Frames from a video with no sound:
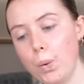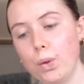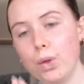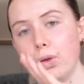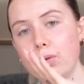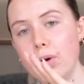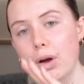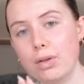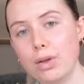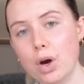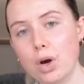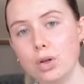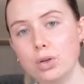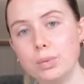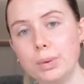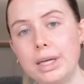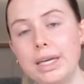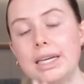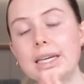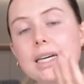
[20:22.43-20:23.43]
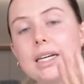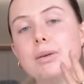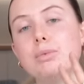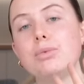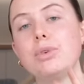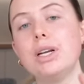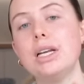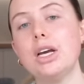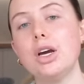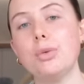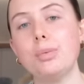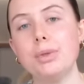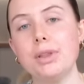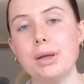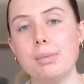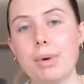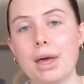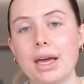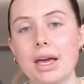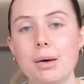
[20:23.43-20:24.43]
throughout the whole week and I'm really hoping they
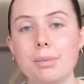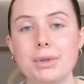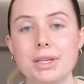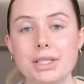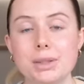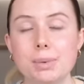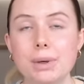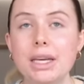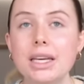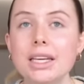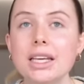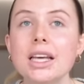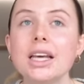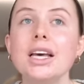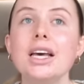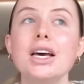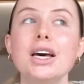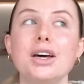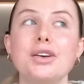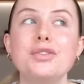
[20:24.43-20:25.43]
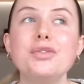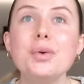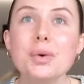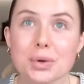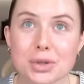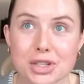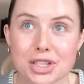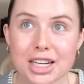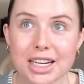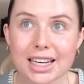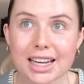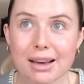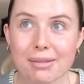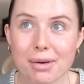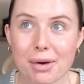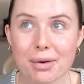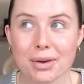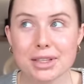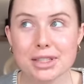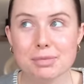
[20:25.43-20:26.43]
pick up this week. Unfortunately, I'm
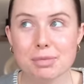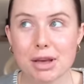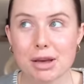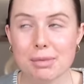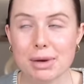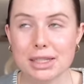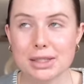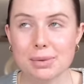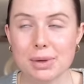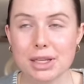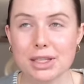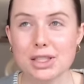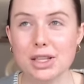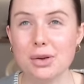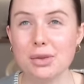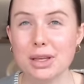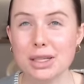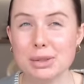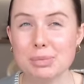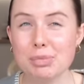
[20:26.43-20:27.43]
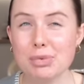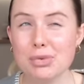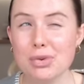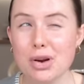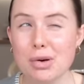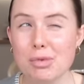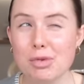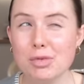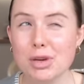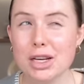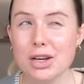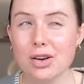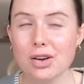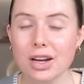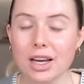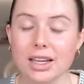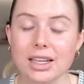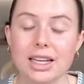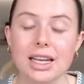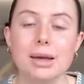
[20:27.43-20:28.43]
going into PMS week, so that's probably not
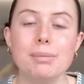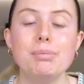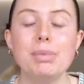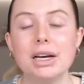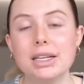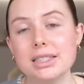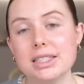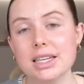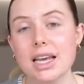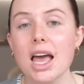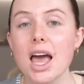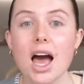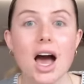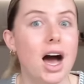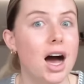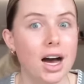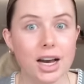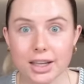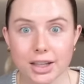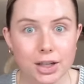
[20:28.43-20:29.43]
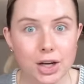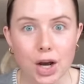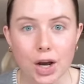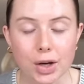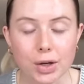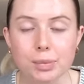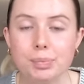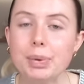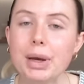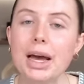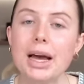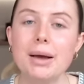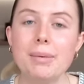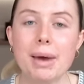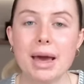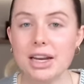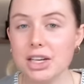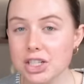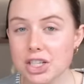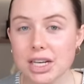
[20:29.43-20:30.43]
likely, but I can hope. Um,
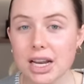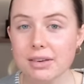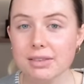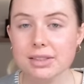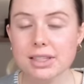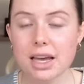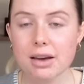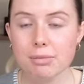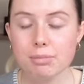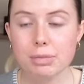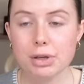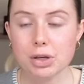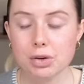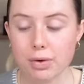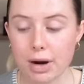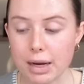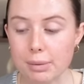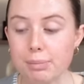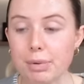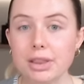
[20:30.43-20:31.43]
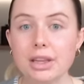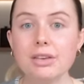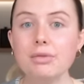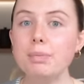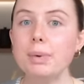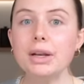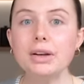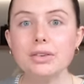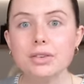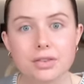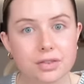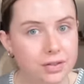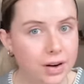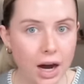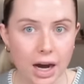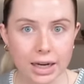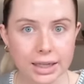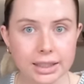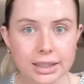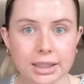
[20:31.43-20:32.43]
energy levels haven't been great, but they've been
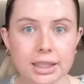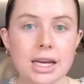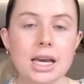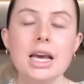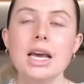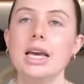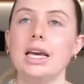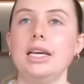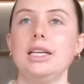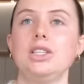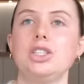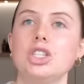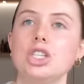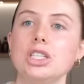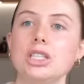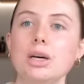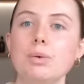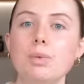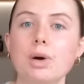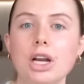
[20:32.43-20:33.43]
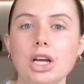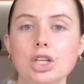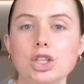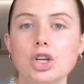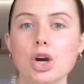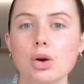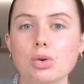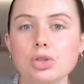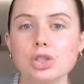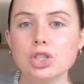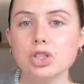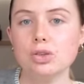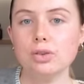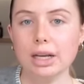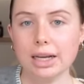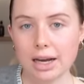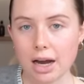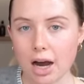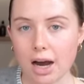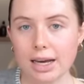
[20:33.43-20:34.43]
fine. It's just that when I go to do
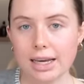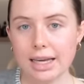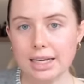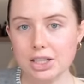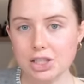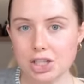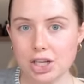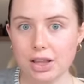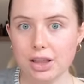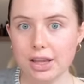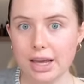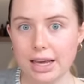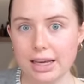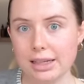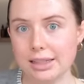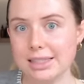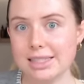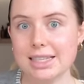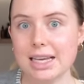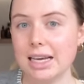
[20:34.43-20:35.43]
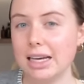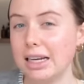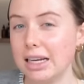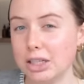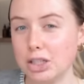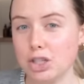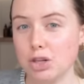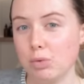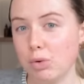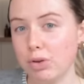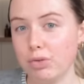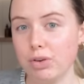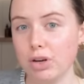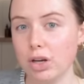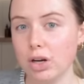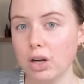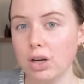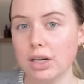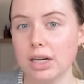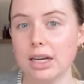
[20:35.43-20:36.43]
like a high energy thing, say at like two or three
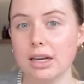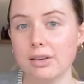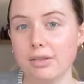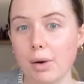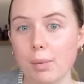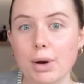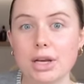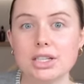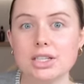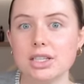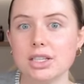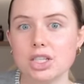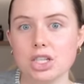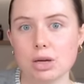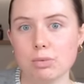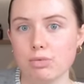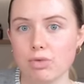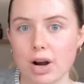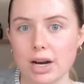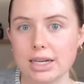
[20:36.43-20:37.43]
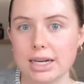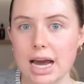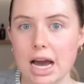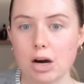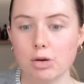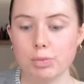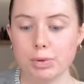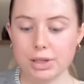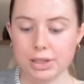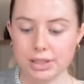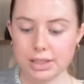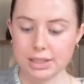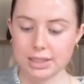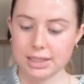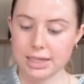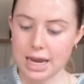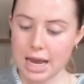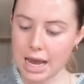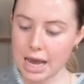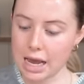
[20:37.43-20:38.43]
o'clock, like if I went to the gym right now because it's
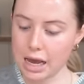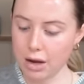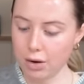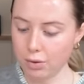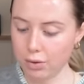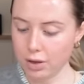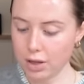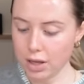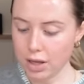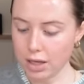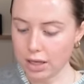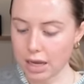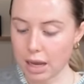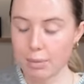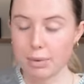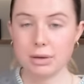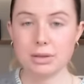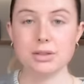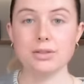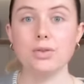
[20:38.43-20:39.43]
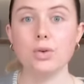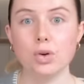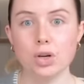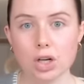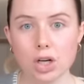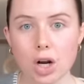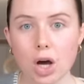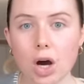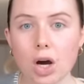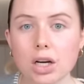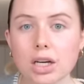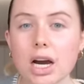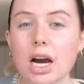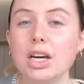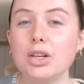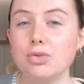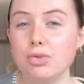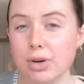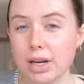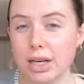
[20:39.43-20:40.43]
now coming up to four o'clock,
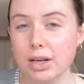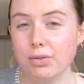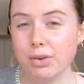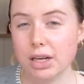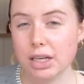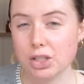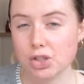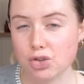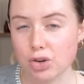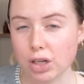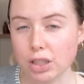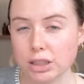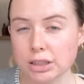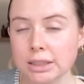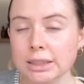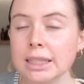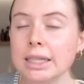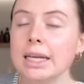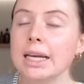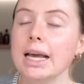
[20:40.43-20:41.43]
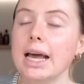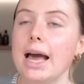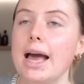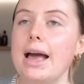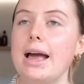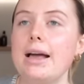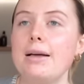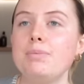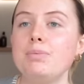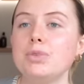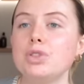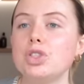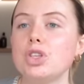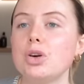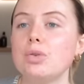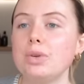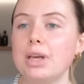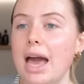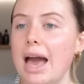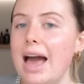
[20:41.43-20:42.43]
I'd really, really struggle. Um, so
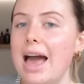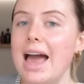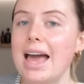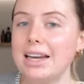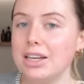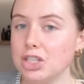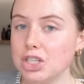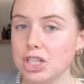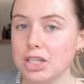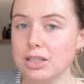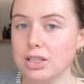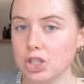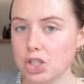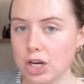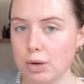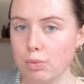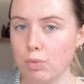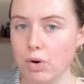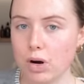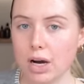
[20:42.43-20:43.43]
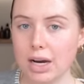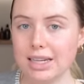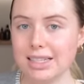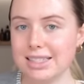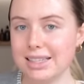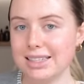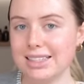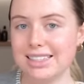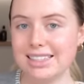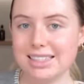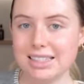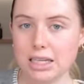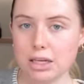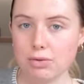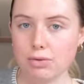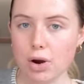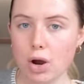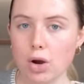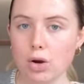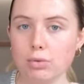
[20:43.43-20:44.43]
yeah, energy in the gym wise,
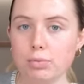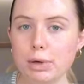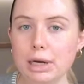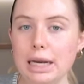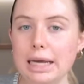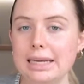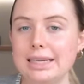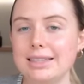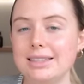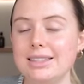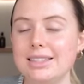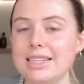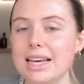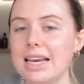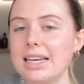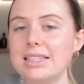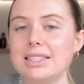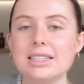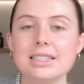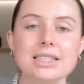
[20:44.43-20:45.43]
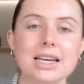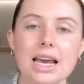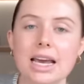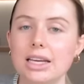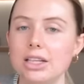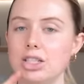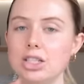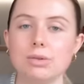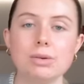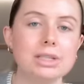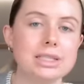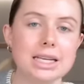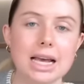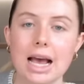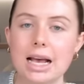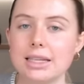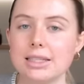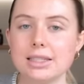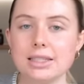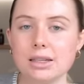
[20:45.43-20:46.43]
zero, but like day to day doing
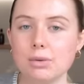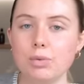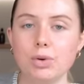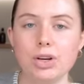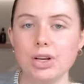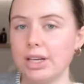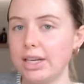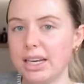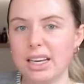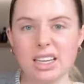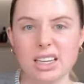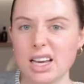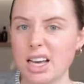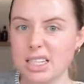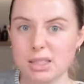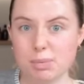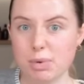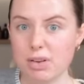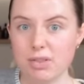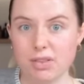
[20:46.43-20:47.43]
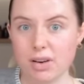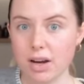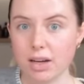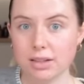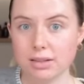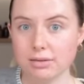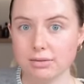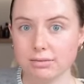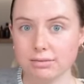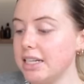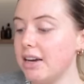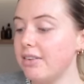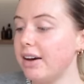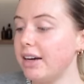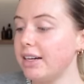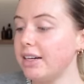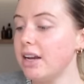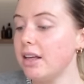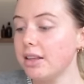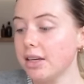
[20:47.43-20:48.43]
tasks and working has been fine. I've had
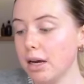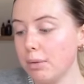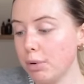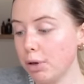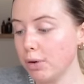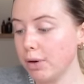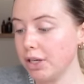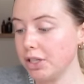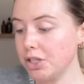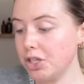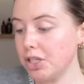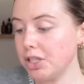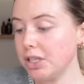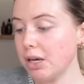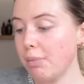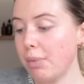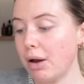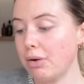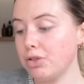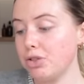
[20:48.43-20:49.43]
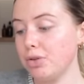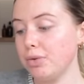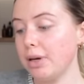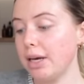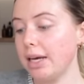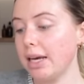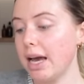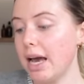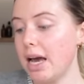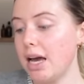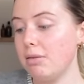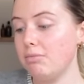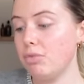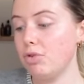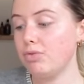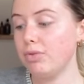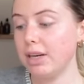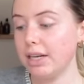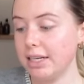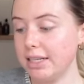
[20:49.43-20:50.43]
another couple of questions about doing um,
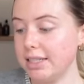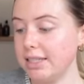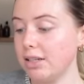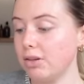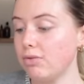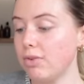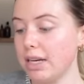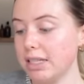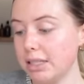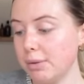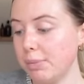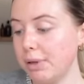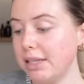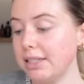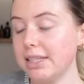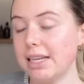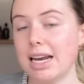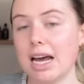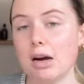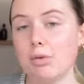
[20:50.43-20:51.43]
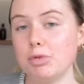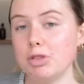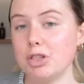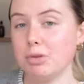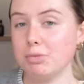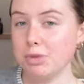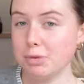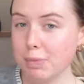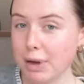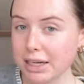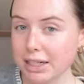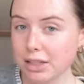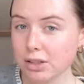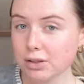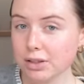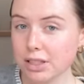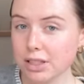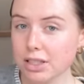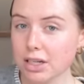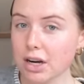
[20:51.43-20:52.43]
realistic recipes and how much I'm spending on
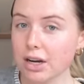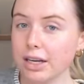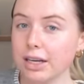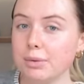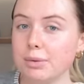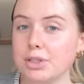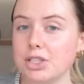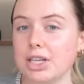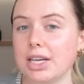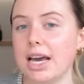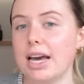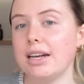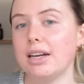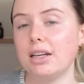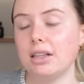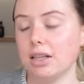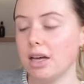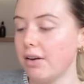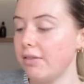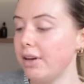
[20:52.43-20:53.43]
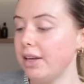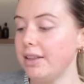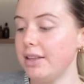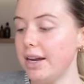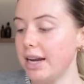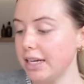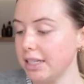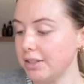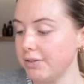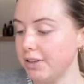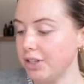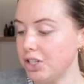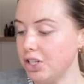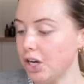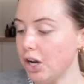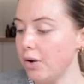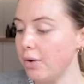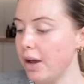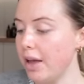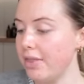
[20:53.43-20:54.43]
this diet, which again, I'll cover in the next
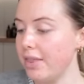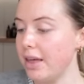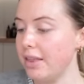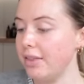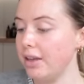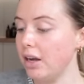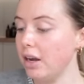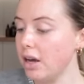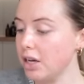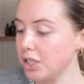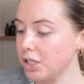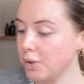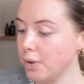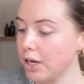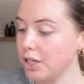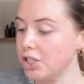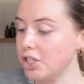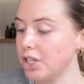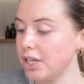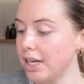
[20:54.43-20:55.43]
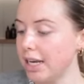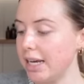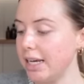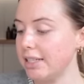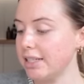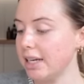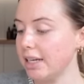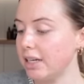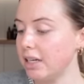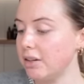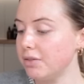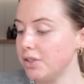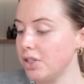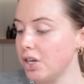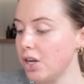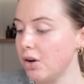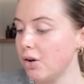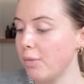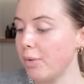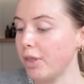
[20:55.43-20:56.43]
video. And then the last question is, I'd love to
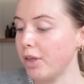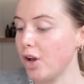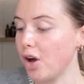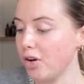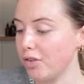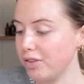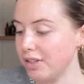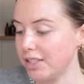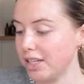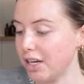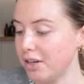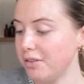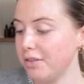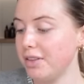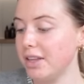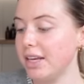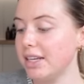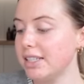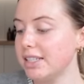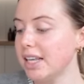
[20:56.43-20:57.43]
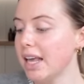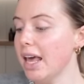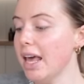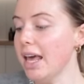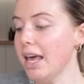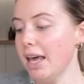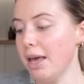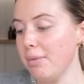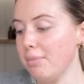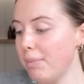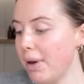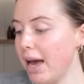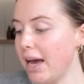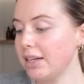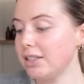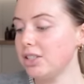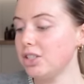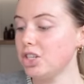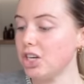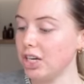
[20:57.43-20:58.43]
know about the coffee side of things
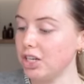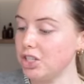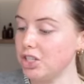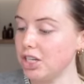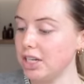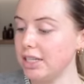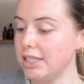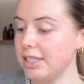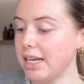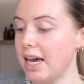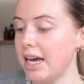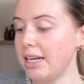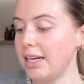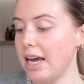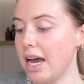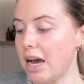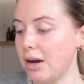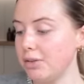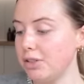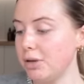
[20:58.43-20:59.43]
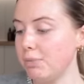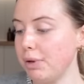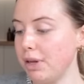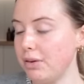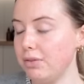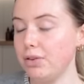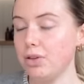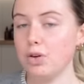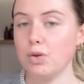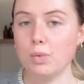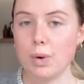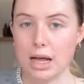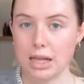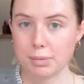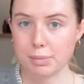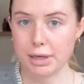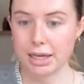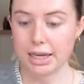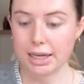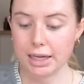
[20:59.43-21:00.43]
impact, changes, and how's it been for your
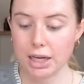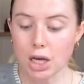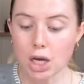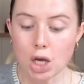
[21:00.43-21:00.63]
well-being.